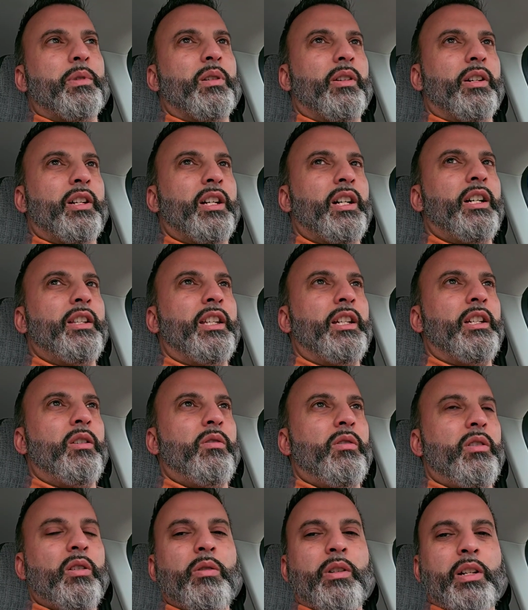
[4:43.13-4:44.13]
So a gun that you
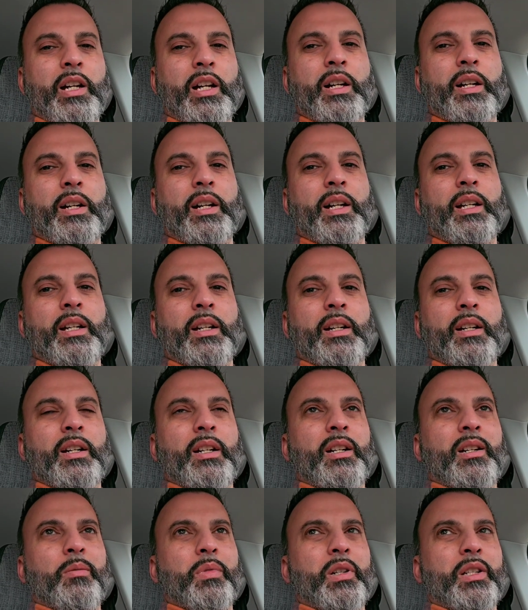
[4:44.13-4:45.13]
do carry,
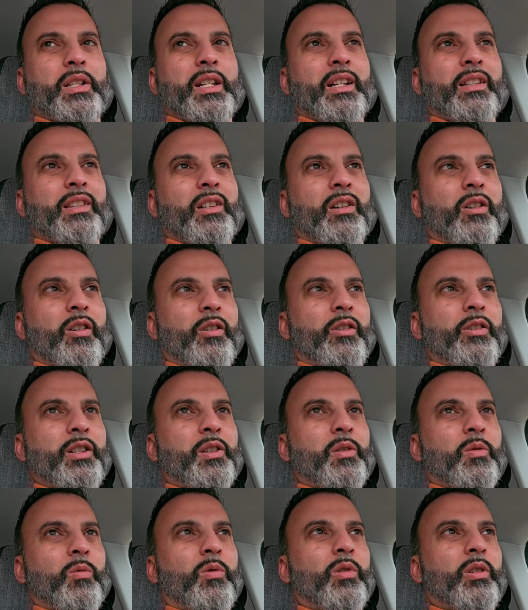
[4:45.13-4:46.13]
but take the
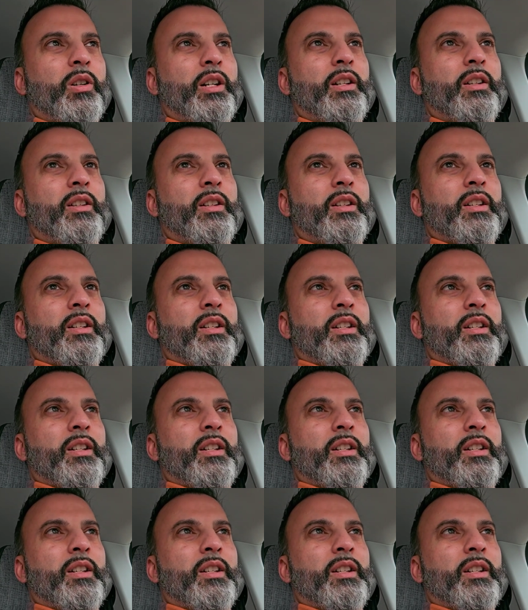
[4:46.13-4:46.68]
hardest one,